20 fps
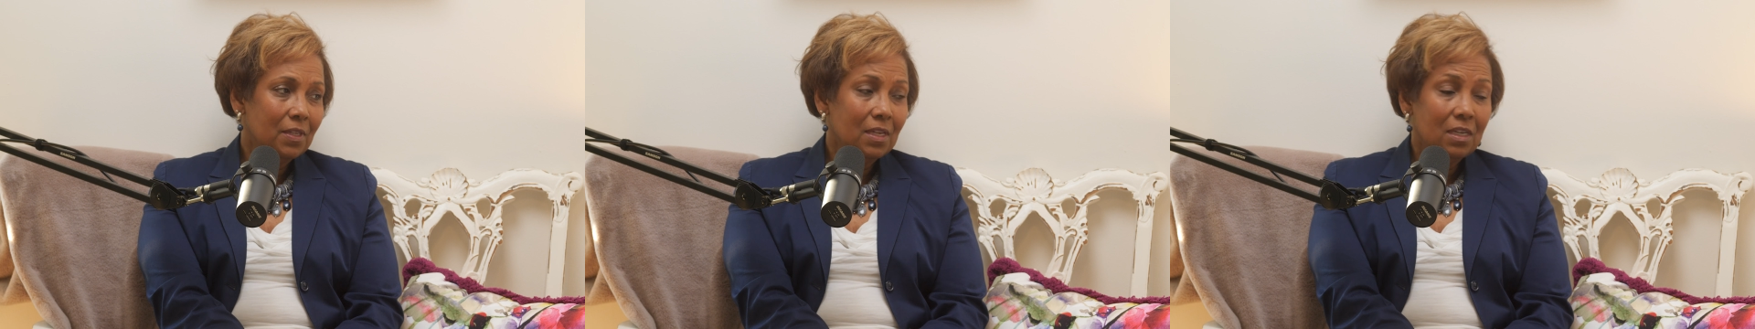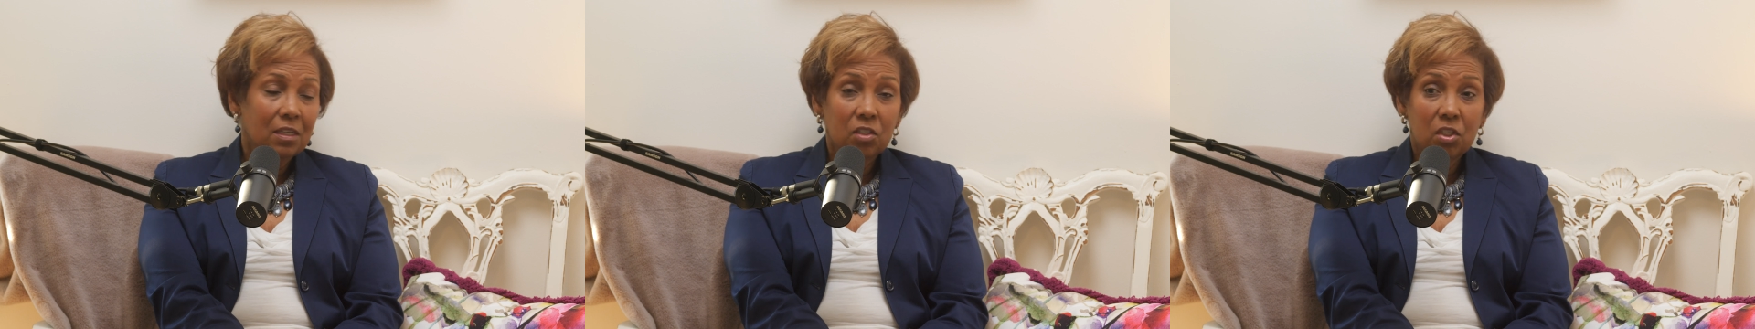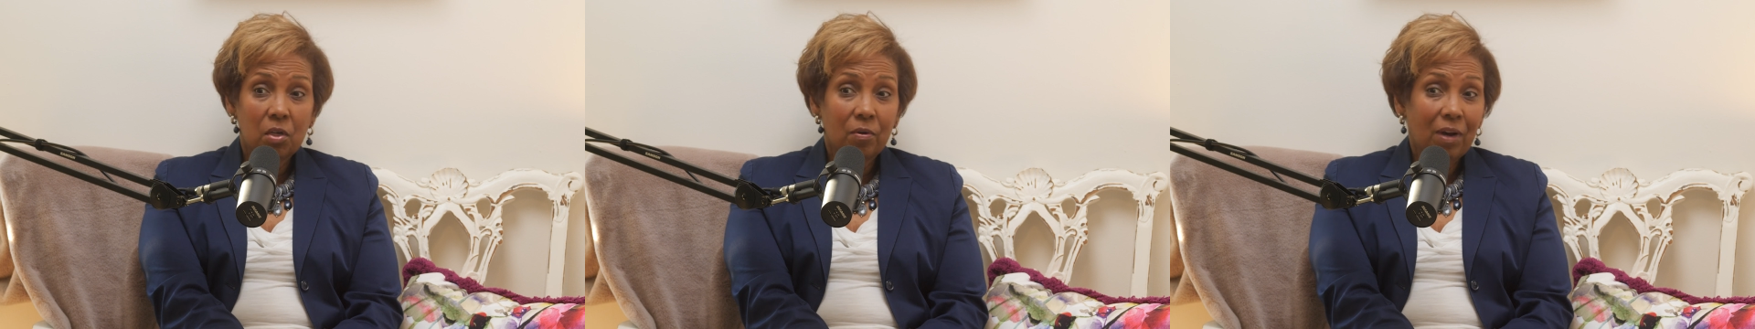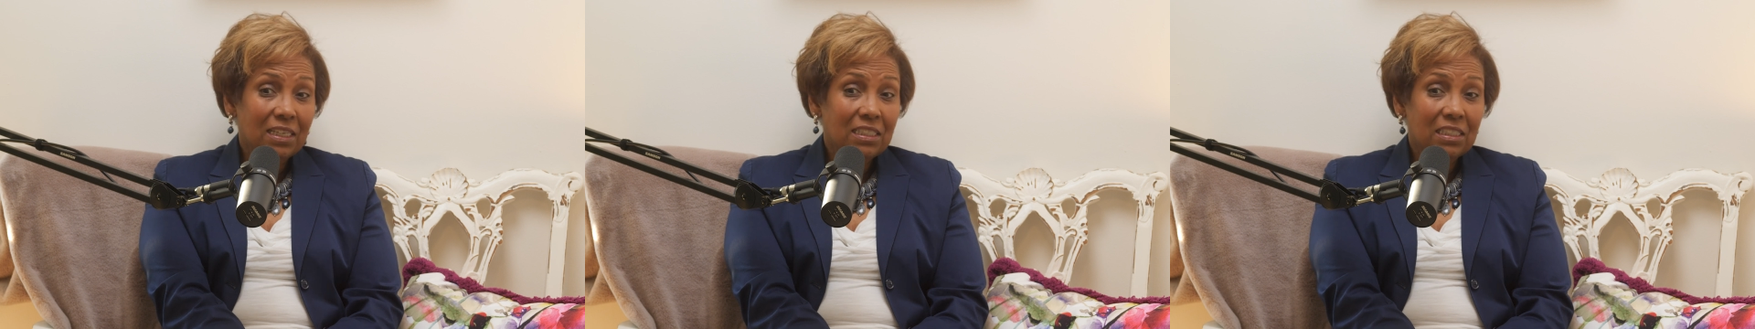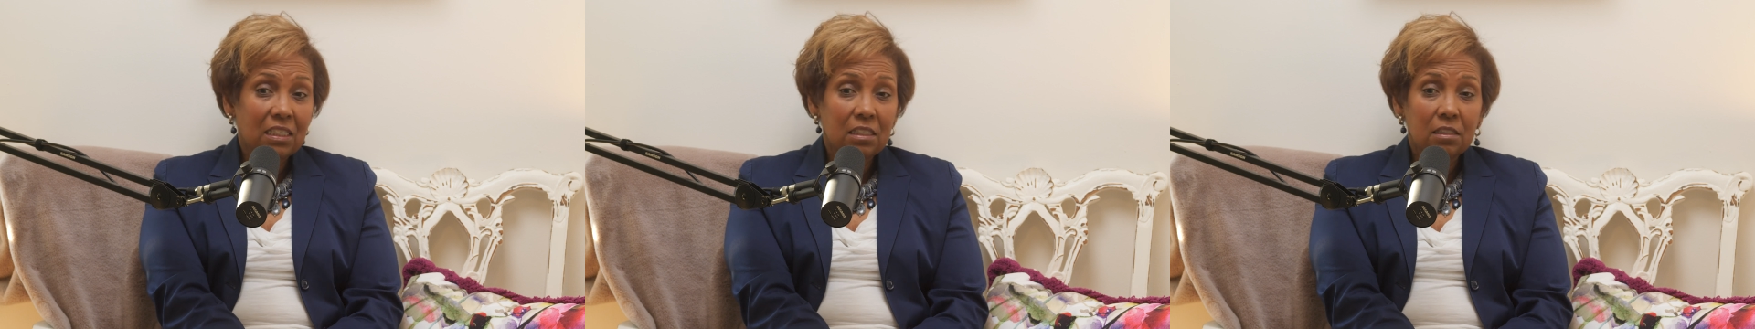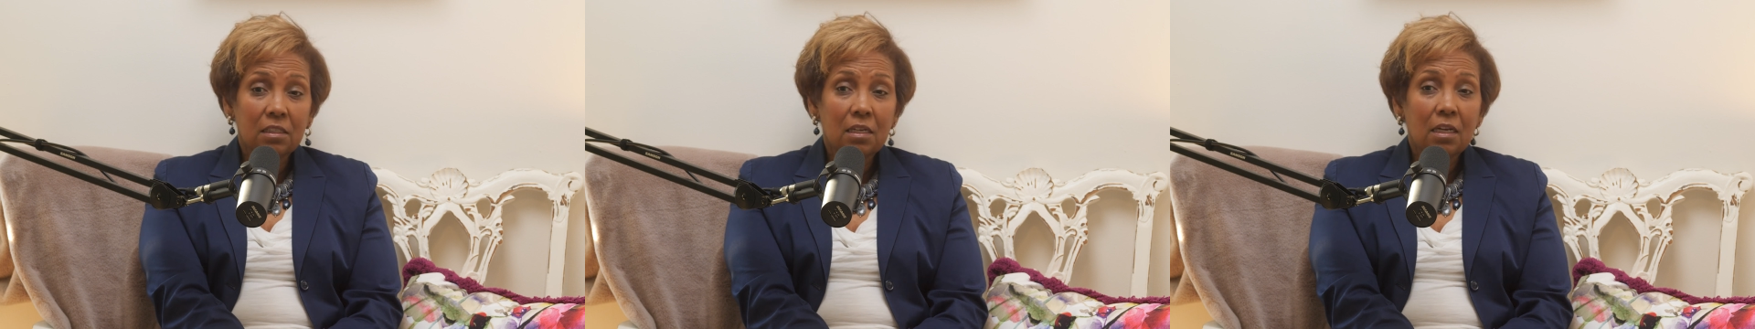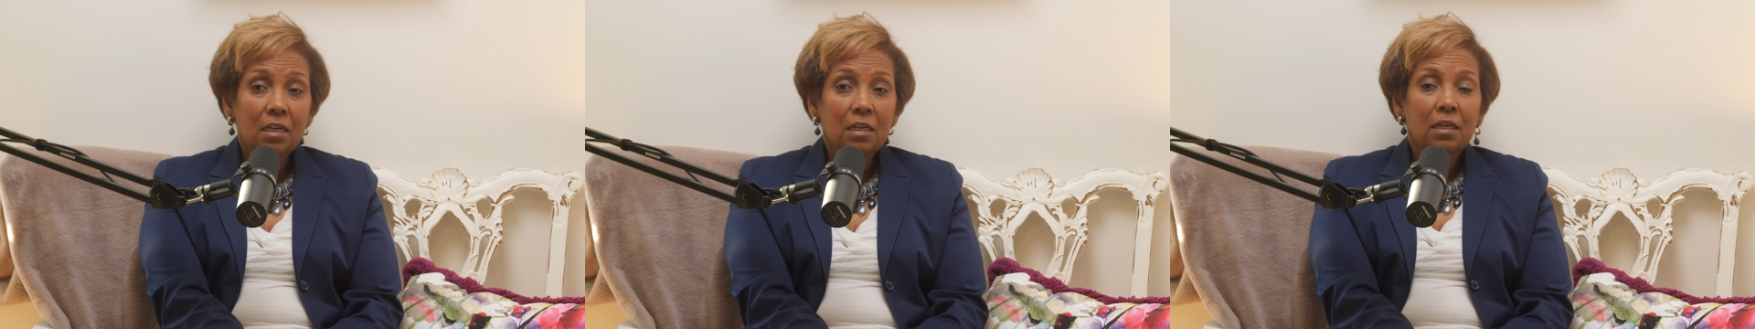Mm-hmm. So
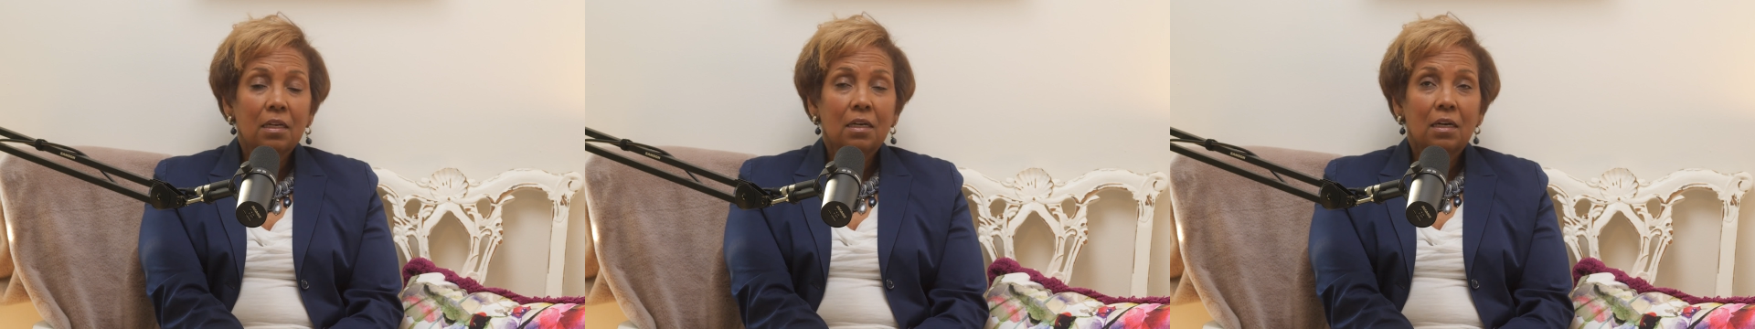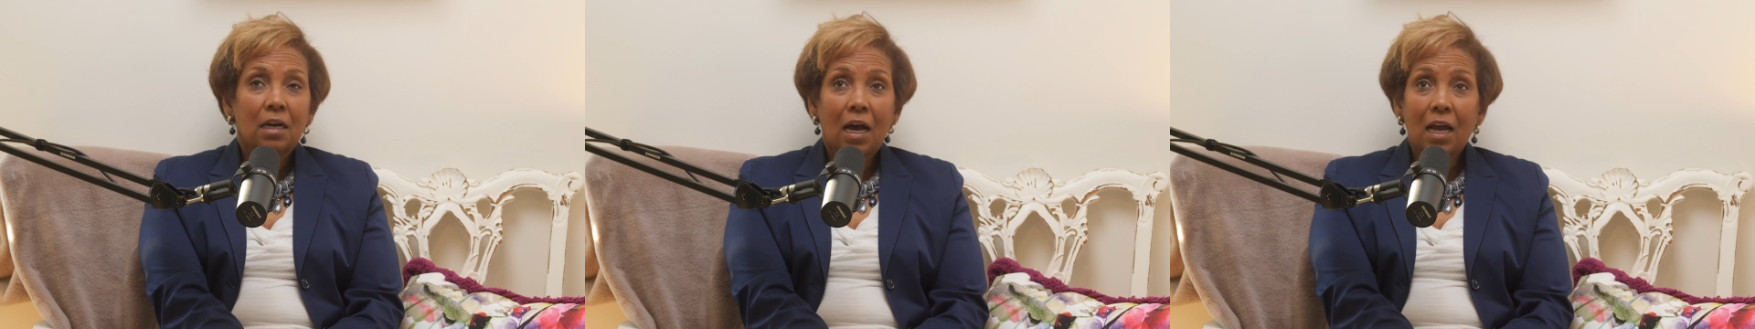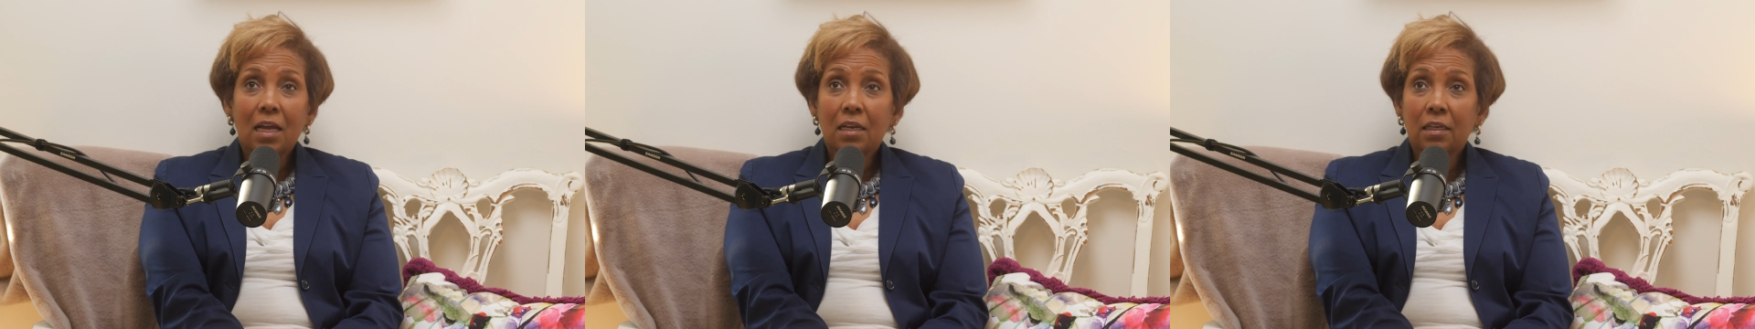I